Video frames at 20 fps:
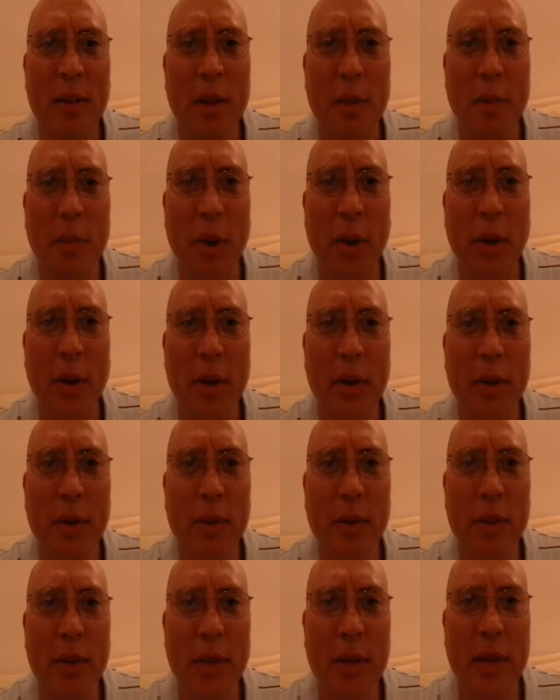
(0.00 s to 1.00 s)
the
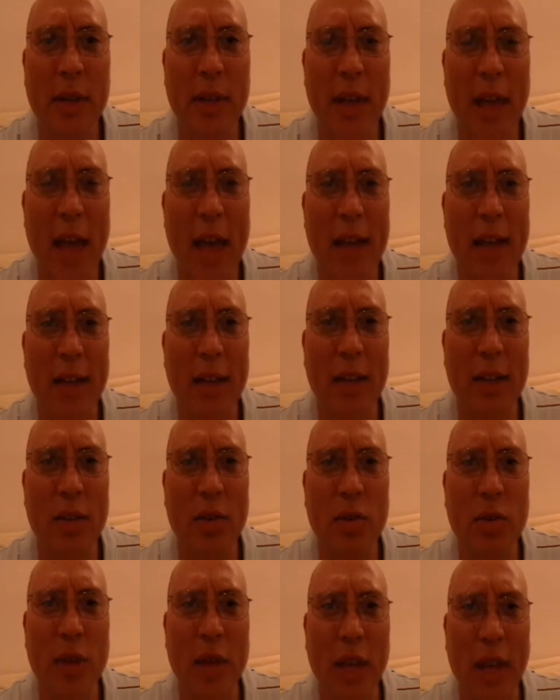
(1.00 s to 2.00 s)
birds got
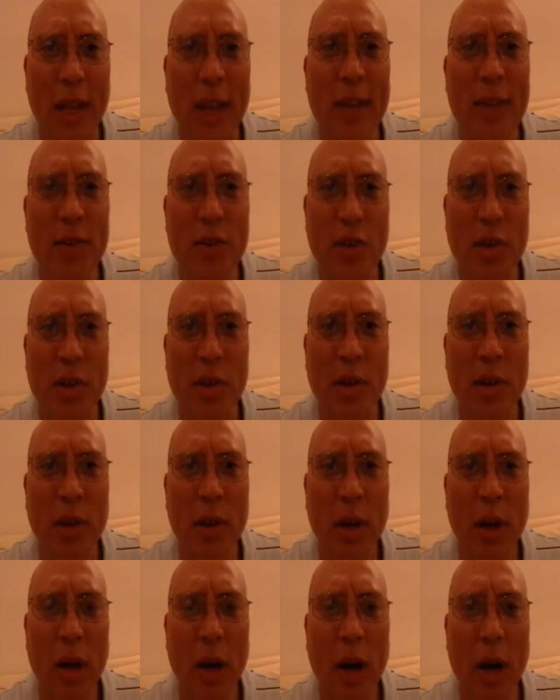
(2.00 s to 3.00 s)
into the engine
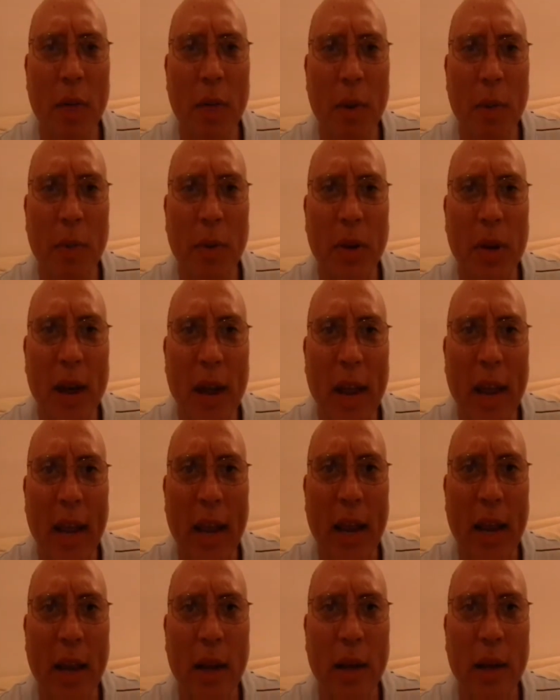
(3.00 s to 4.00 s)
of a
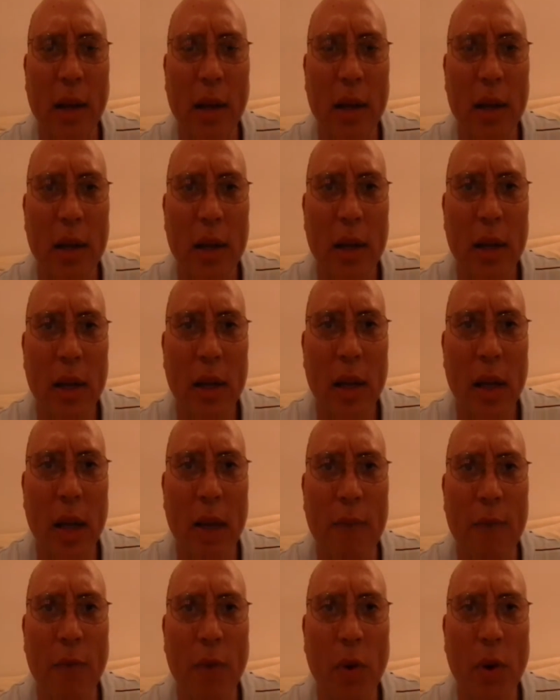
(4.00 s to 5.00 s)
plane
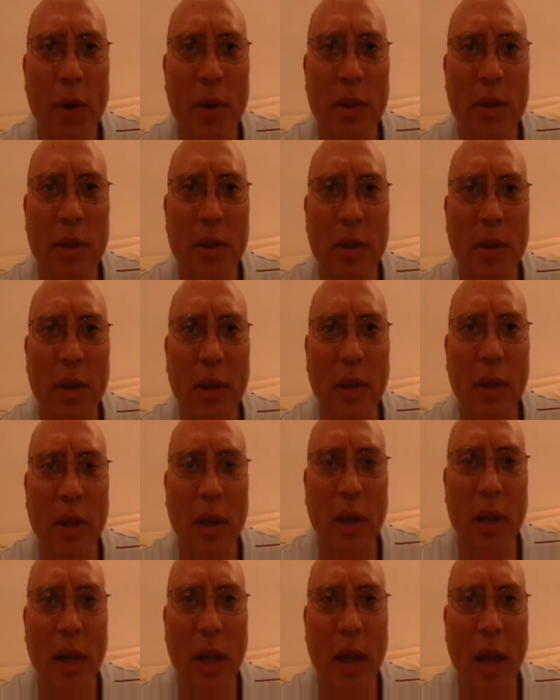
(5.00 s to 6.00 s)
and forced
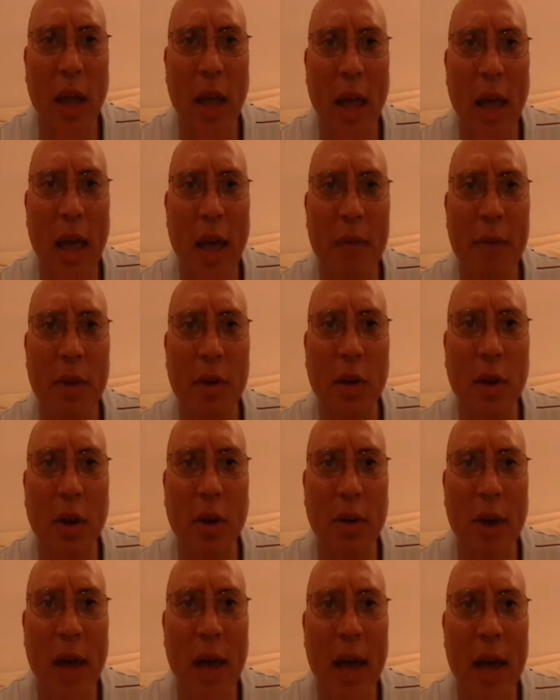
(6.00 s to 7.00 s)
and have it to
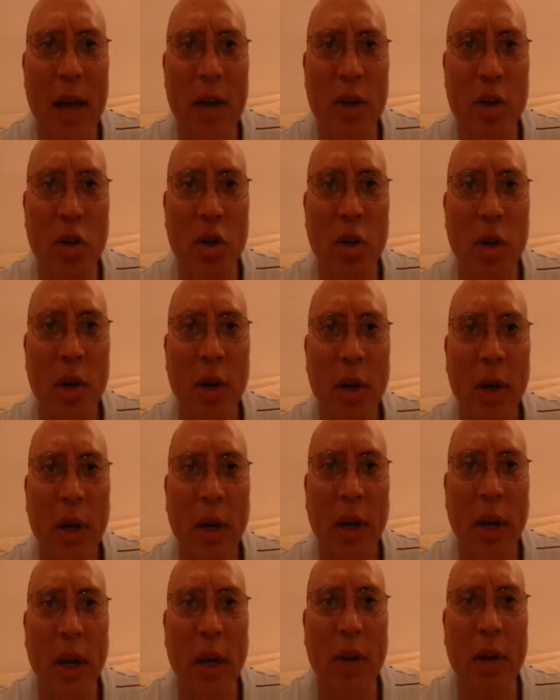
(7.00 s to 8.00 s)
crash
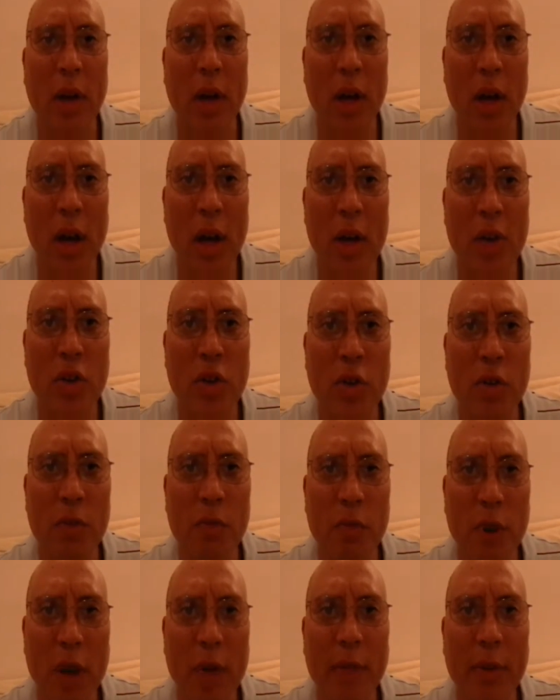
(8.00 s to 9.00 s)
in the
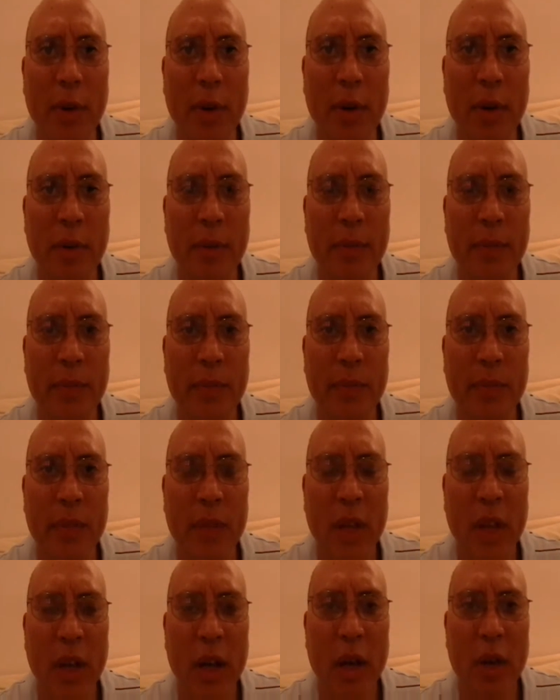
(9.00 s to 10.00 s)
Hudson River,
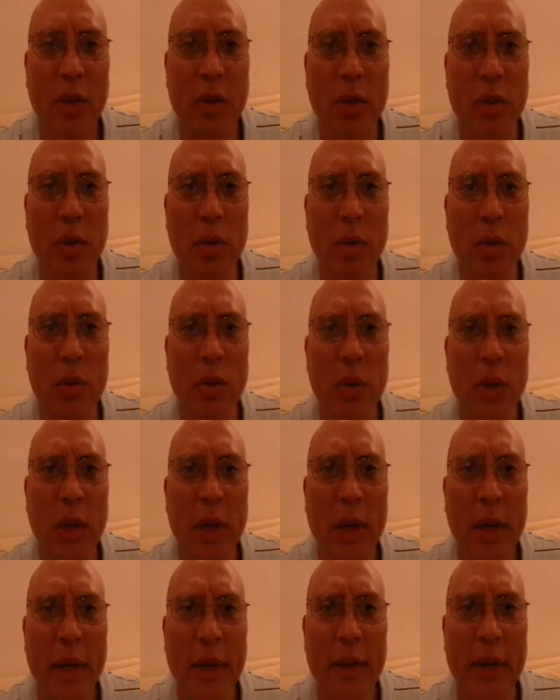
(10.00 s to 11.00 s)

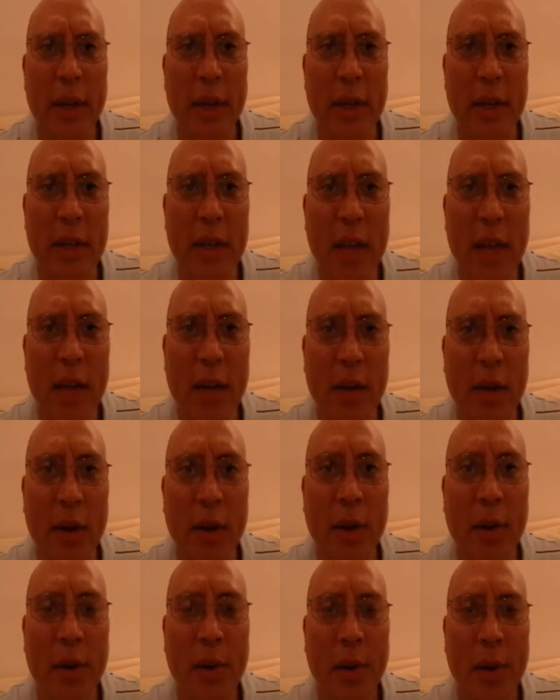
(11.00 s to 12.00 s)
to the
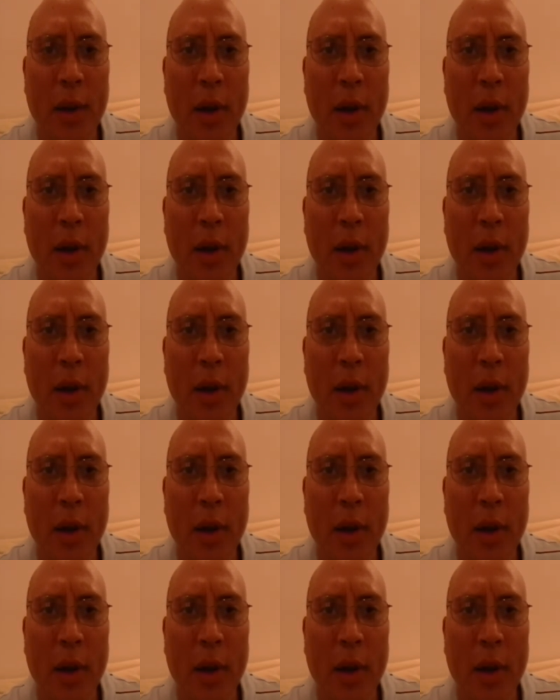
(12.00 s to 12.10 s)
Yenina